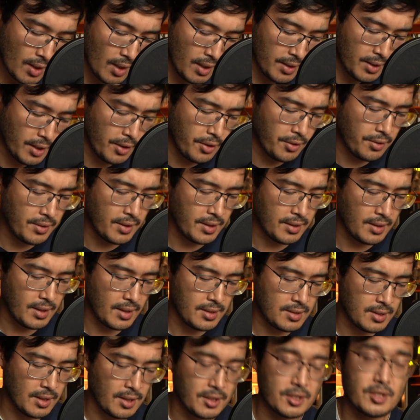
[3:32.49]
Another thing
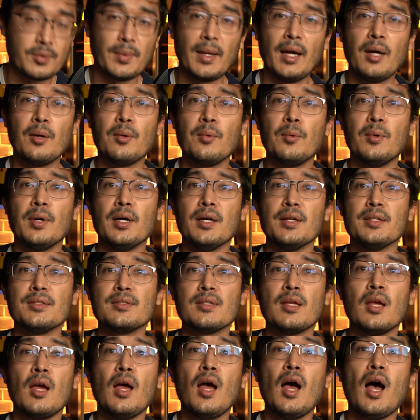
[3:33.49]
they talked about was